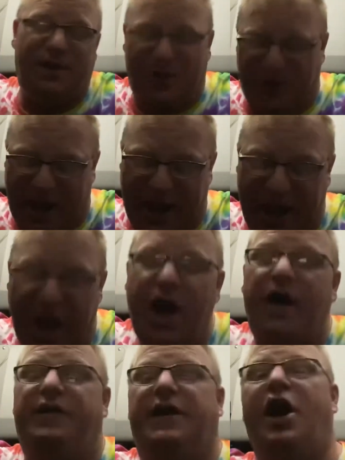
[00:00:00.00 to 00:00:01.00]
Okay,
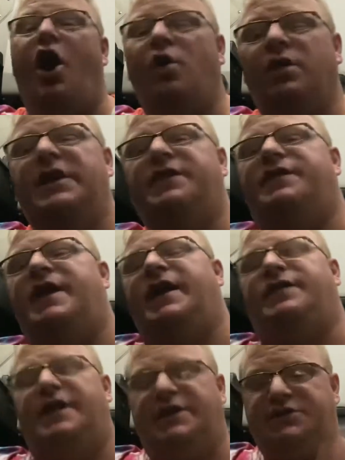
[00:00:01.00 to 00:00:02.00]
the only
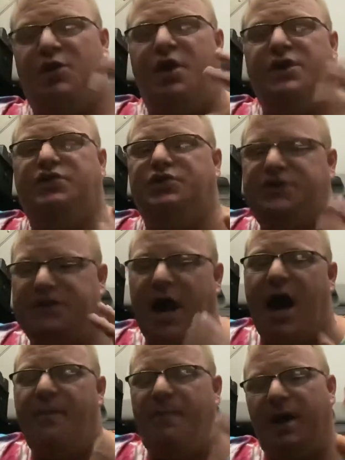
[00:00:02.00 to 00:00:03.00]
thing that is going to
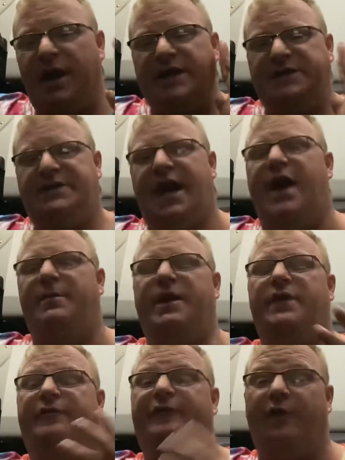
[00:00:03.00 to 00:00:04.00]
stop a
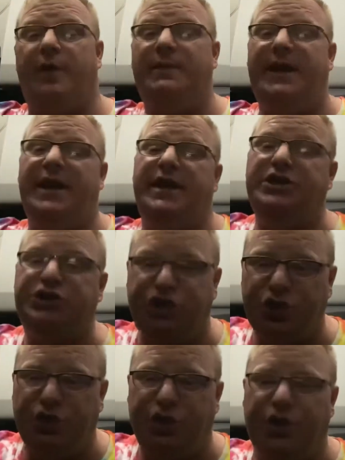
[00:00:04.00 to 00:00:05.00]
contaminant from getting
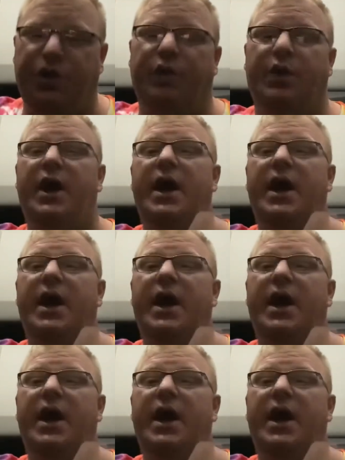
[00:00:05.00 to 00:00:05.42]
to you,